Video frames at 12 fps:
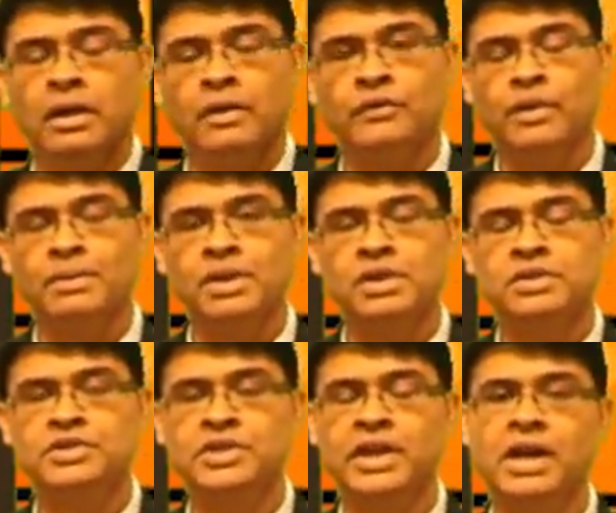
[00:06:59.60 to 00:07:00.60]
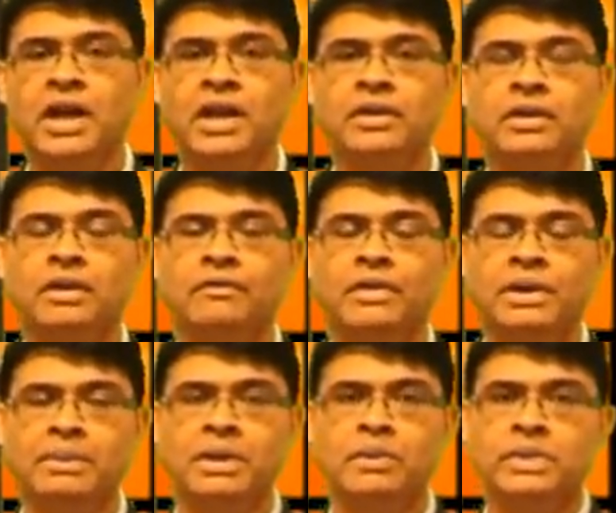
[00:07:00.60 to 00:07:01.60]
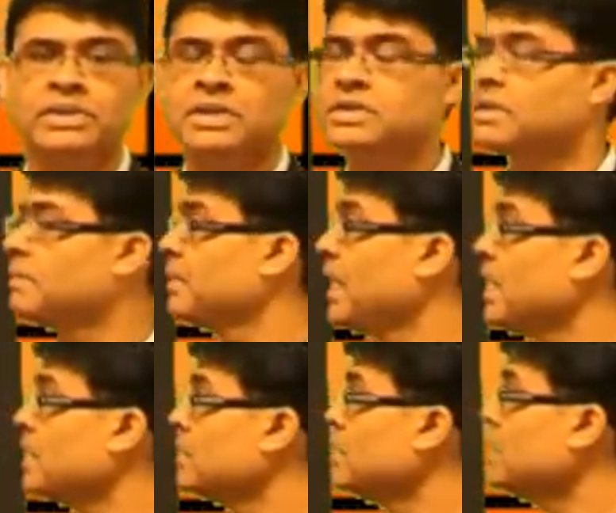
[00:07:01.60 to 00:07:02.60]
From a Sharekhan fundamental research update,